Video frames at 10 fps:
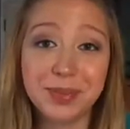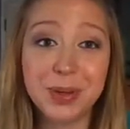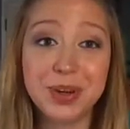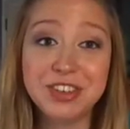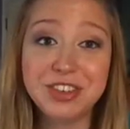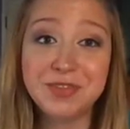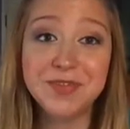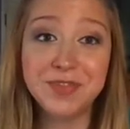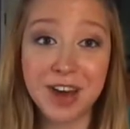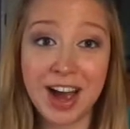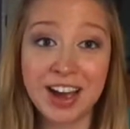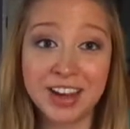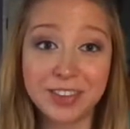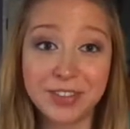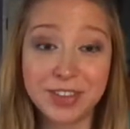Question
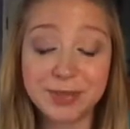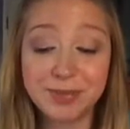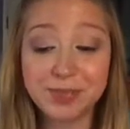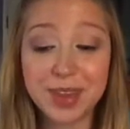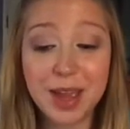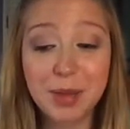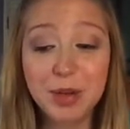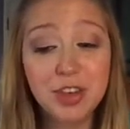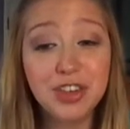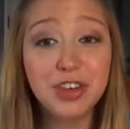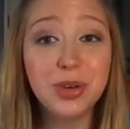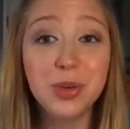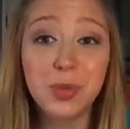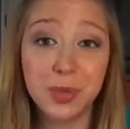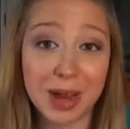5. How much do
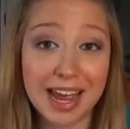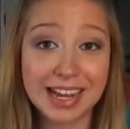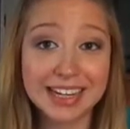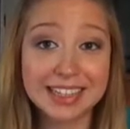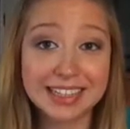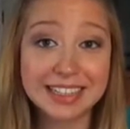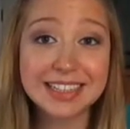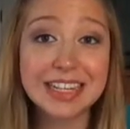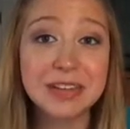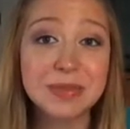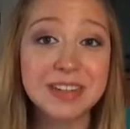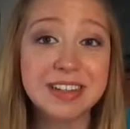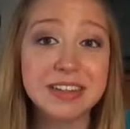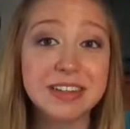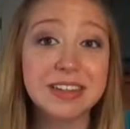you weigh? This one
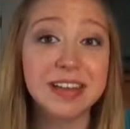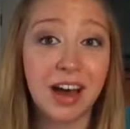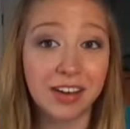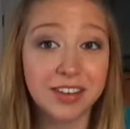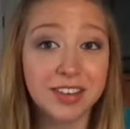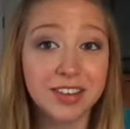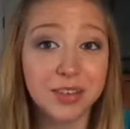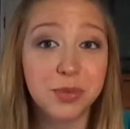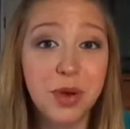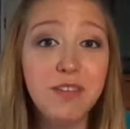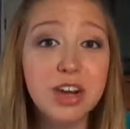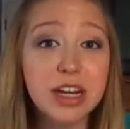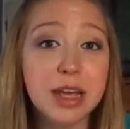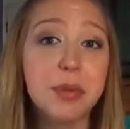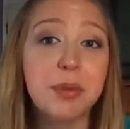sucks. Whoever
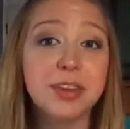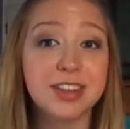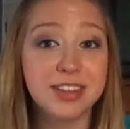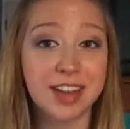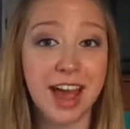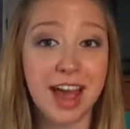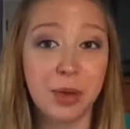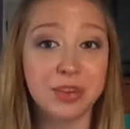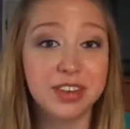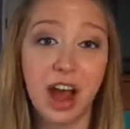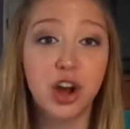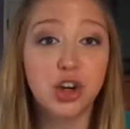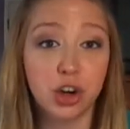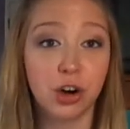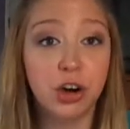came up with this tag was not a
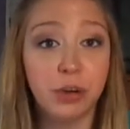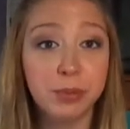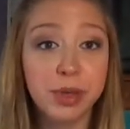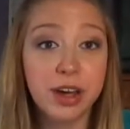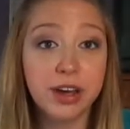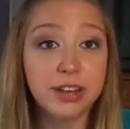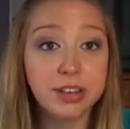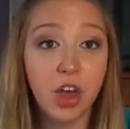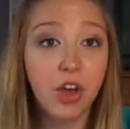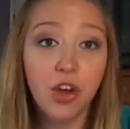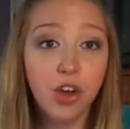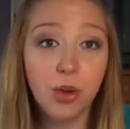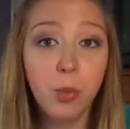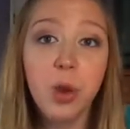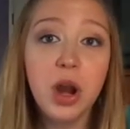girl because
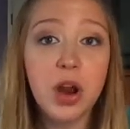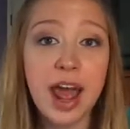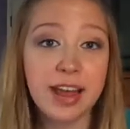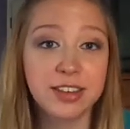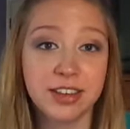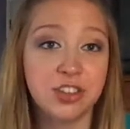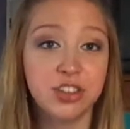we don't ask.